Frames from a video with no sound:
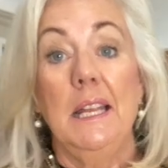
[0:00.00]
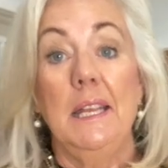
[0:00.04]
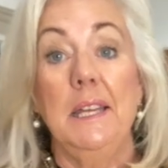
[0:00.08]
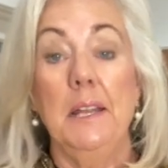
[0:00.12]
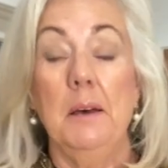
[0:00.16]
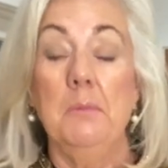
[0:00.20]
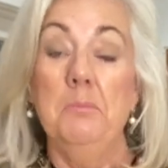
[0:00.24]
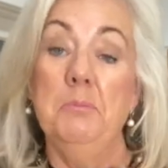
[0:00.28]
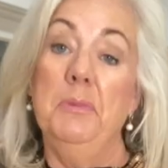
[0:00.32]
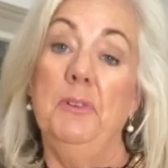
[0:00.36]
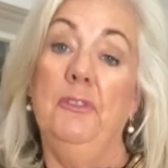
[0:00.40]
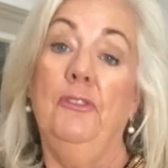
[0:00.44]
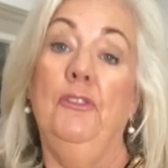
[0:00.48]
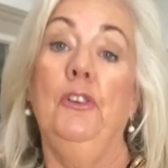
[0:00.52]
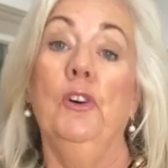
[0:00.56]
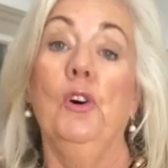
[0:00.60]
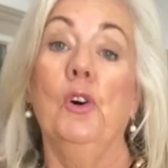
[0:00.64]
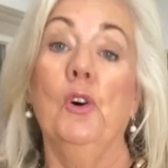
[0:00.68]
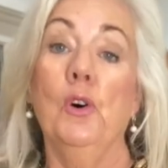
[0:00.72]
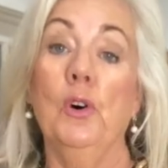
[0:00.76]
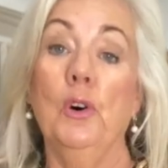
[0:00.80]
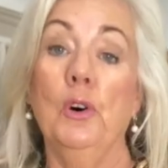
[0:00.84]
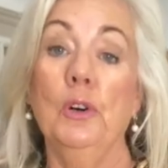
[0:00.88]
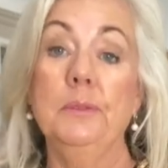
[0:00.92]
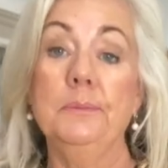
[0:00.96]
Number
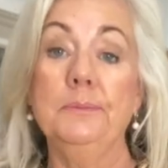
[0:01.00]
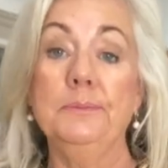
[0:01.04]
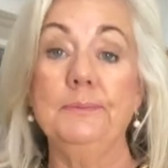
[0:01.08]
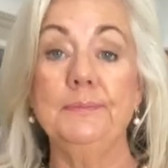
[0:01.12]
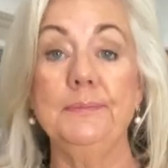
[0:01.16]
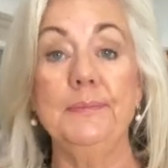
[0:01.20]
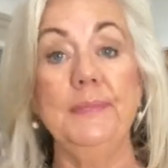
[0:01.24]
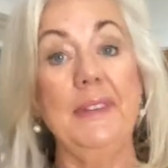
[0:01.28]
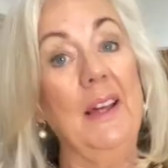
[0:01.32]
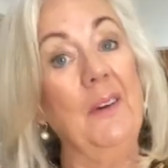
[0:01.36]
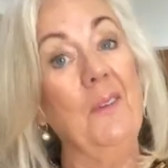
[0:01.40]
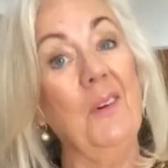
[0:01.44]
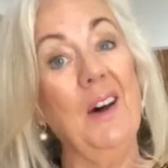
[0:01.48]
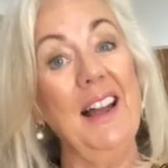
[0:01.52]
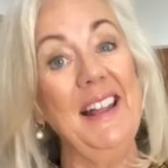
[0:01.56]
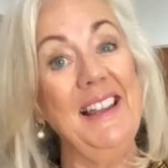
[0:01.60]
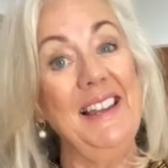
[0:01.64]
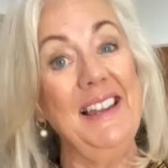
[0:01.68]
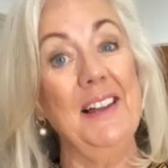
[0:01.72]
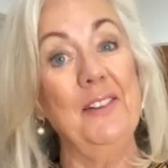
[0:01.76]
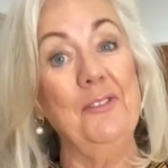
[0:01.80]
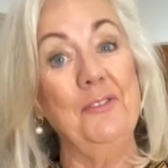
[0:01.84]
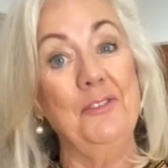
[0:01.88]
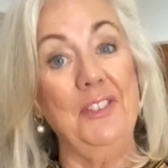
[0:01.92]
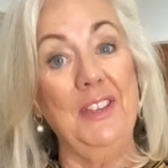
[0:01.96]
four. Now, I
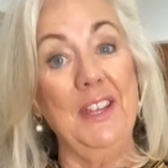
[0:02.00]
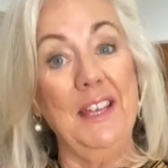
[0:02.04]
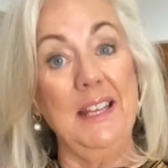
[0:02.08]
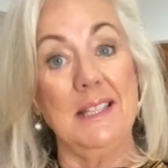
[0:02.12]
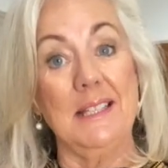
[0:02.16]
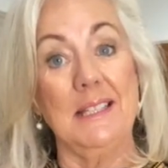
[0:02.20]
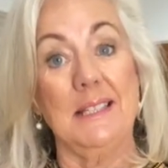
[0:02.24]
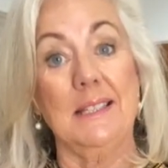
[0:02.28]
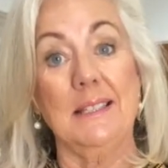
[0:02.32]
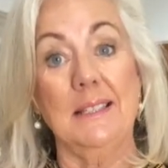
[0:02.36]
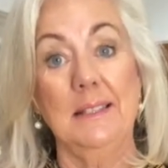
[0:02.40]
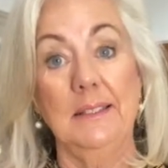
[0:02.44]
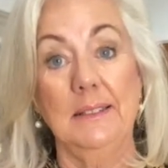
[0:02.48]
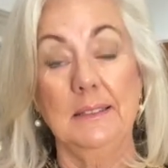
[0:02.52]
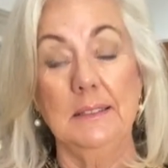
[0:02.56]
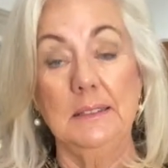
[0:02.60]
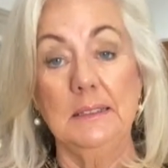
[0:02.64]
love this.